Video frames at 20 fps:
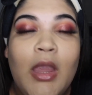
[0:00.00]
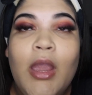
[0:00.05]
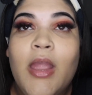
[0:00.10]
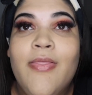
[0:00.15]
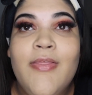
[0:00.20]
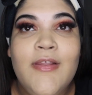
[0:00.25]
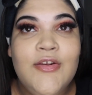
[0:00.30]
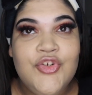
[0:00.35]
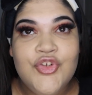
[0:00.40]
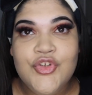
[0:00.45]

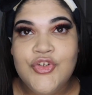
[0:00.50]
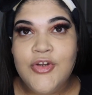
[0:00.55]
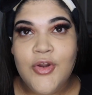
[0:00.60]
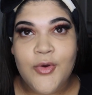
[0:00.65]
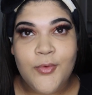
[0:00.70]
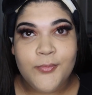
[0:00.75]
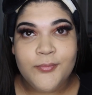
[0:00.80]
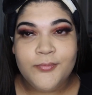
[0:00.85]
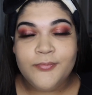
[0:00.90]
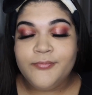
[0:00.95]
and they just
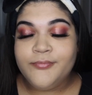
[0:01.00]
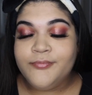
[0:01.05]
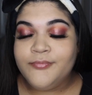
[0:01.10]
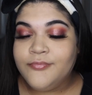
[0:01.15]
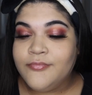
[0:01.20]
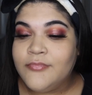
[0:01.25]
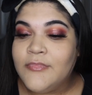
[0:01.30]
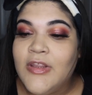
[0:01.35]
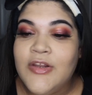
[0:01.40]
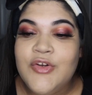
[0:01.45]
don't.
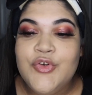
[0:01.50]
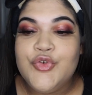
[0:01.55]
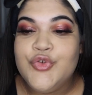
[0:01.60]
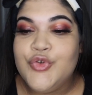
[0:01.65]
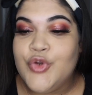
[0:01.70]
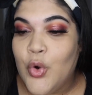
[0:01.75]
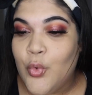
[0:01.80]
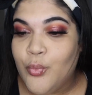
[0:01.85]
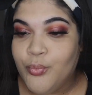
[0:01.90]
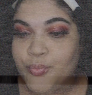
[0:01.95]
They just don't.